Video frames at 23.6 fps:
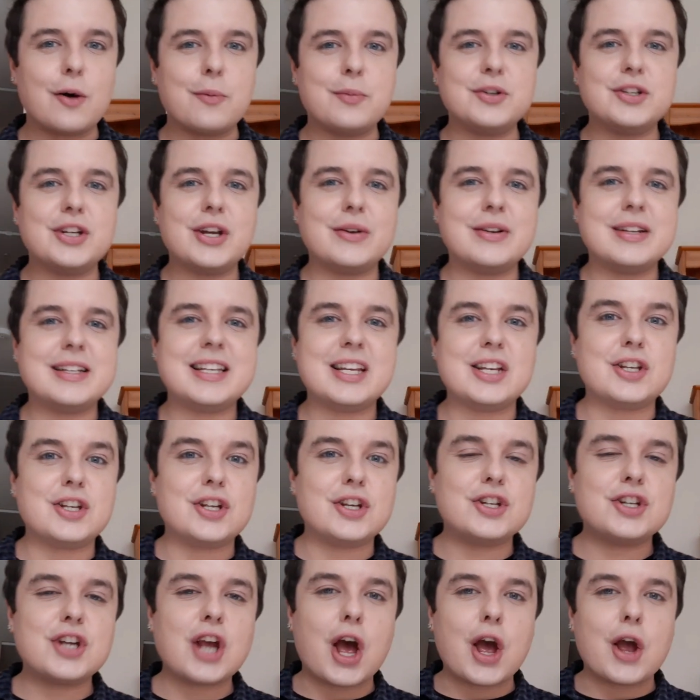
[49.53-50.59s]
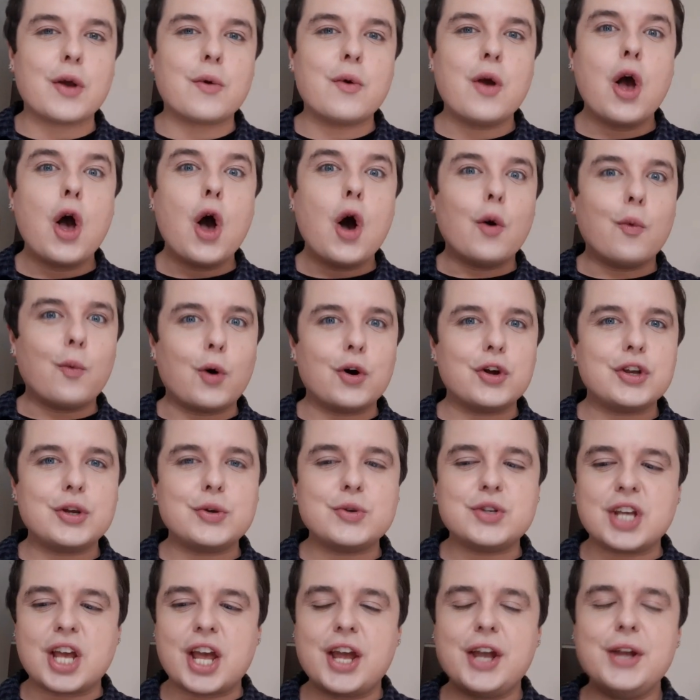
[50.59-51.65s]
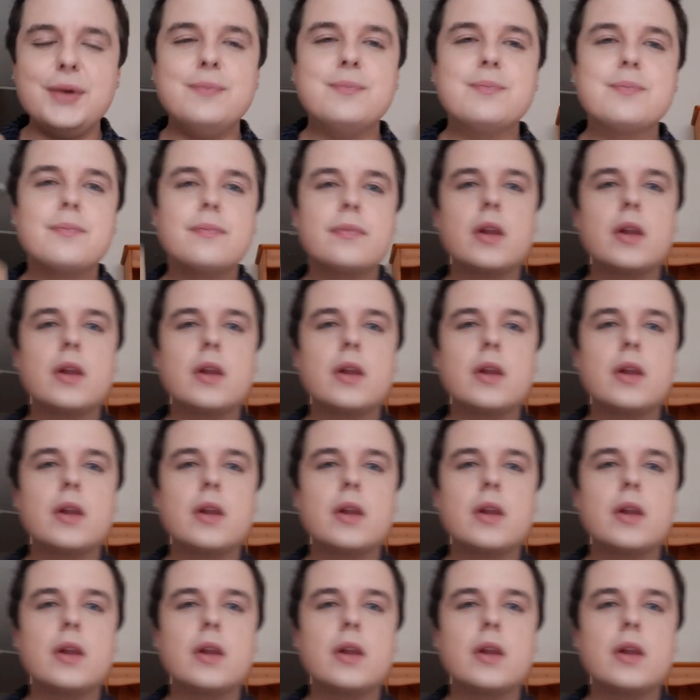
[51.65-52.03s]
opportunity to show what you do.